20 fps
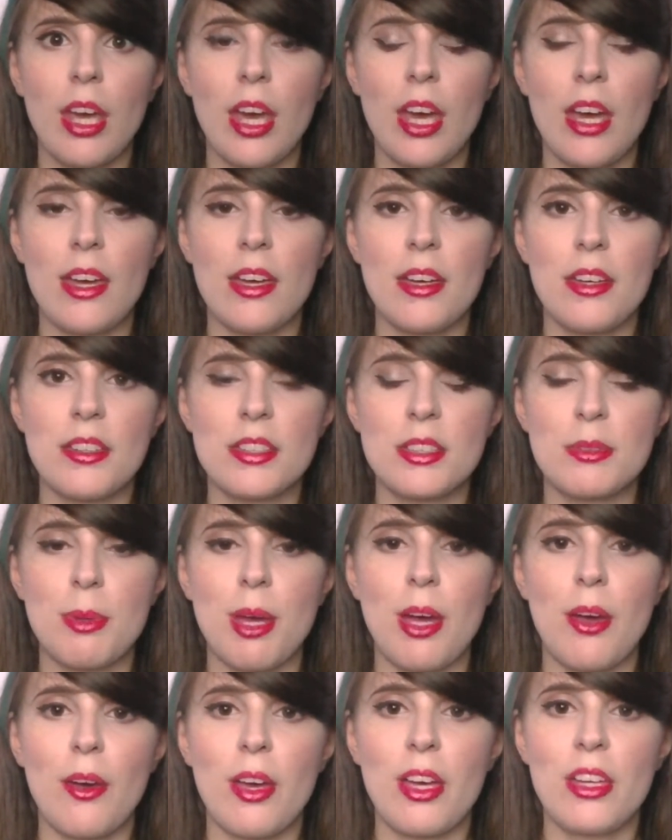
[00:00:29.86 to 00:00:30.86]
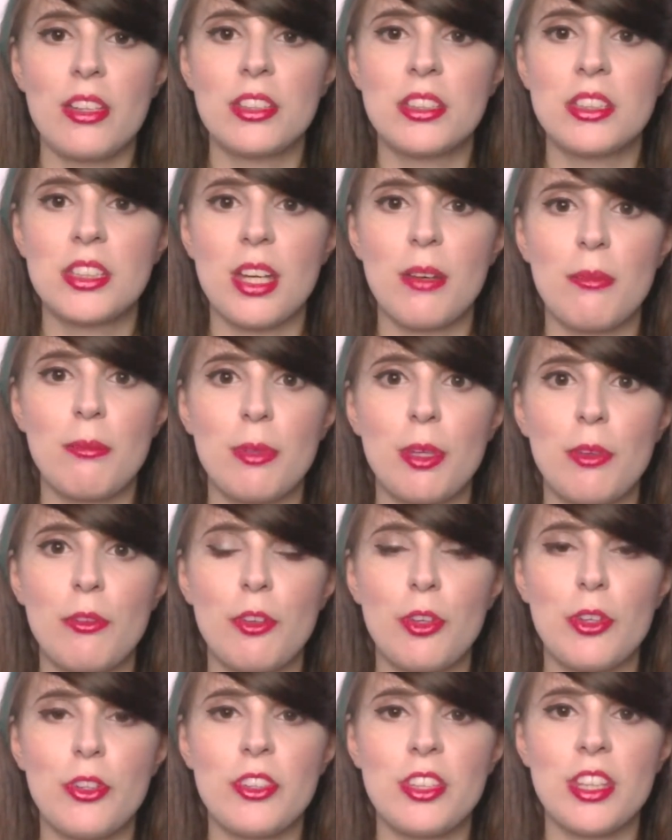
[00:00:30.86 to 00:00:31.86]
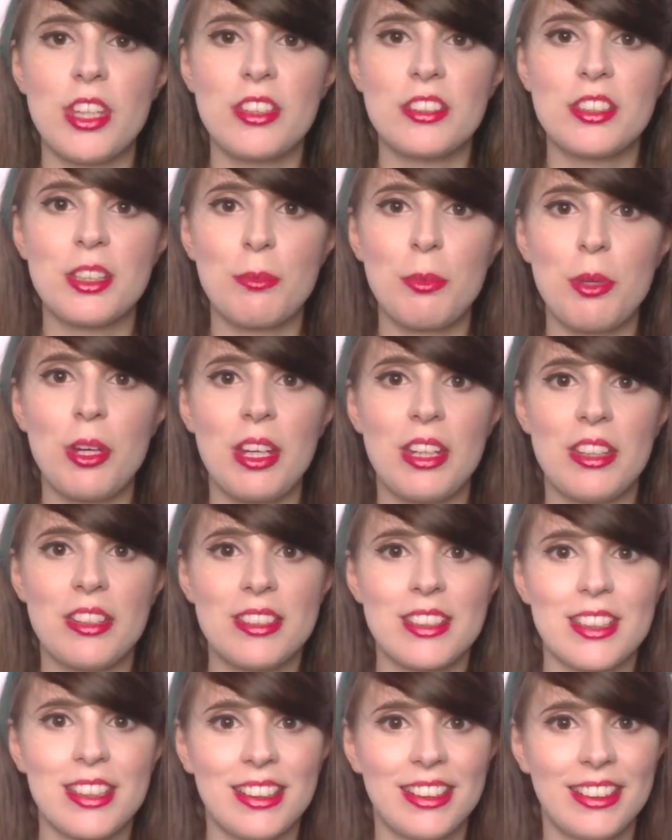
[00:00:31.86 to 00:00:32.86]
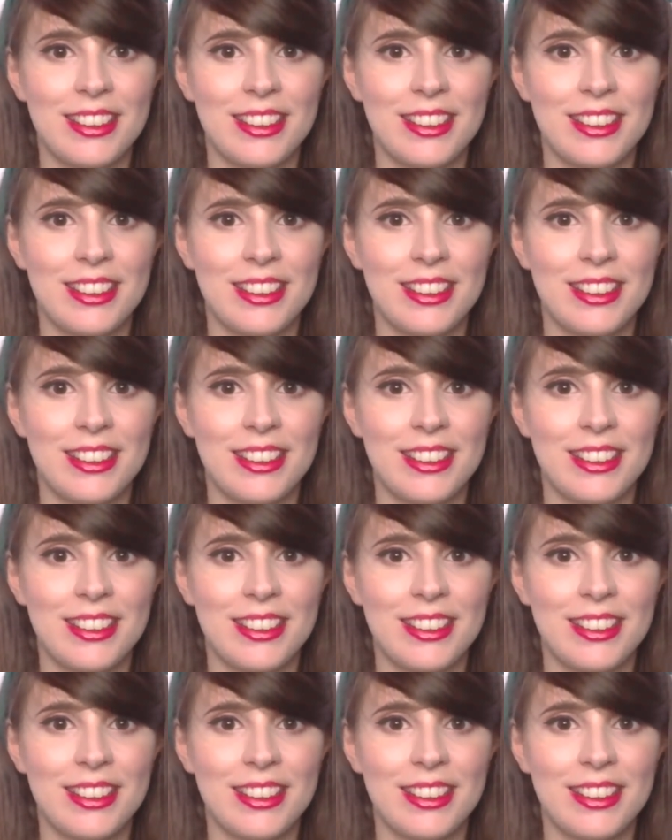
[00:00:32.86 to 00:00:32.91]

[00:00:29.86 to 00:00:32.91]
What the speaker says: As well as some enthusiastic praise.